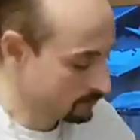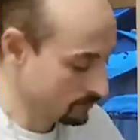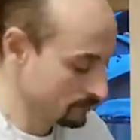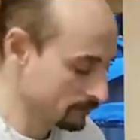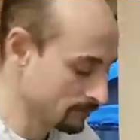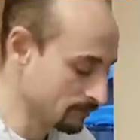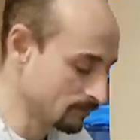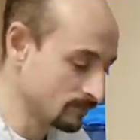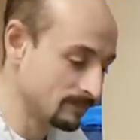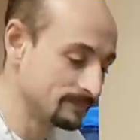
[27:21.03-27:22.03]

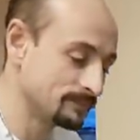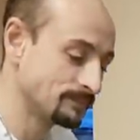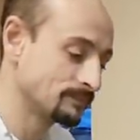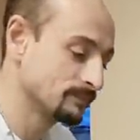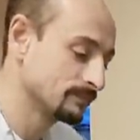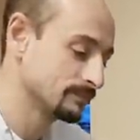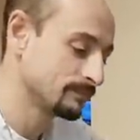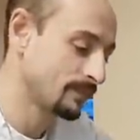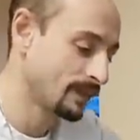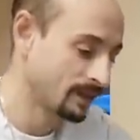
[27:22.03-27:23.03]

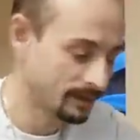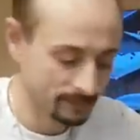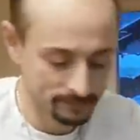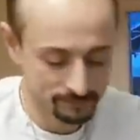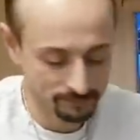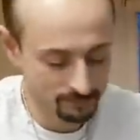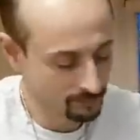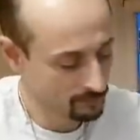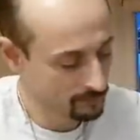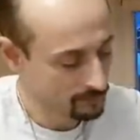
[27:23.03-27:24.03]

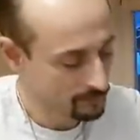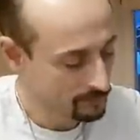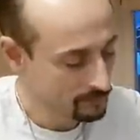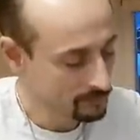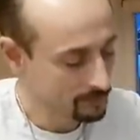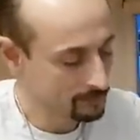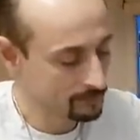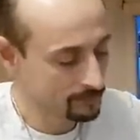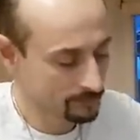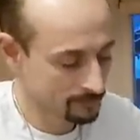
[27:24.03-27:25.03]

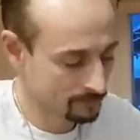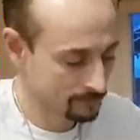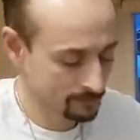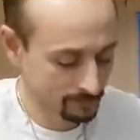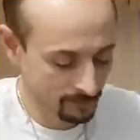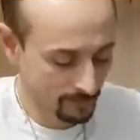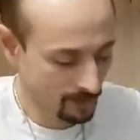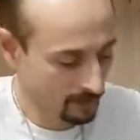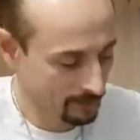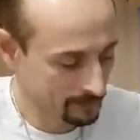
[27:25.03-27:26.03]

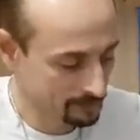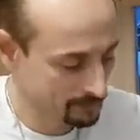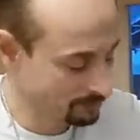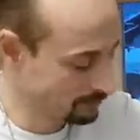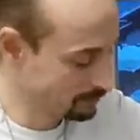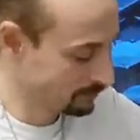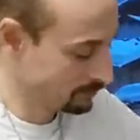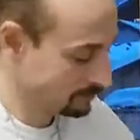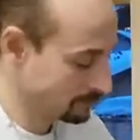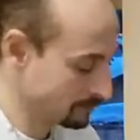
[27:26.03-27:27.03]

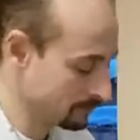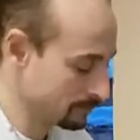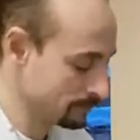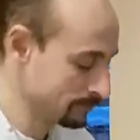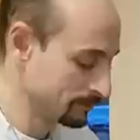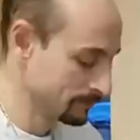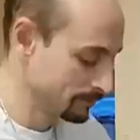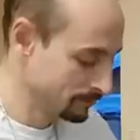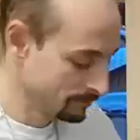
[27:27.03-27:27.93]
Nothing is said.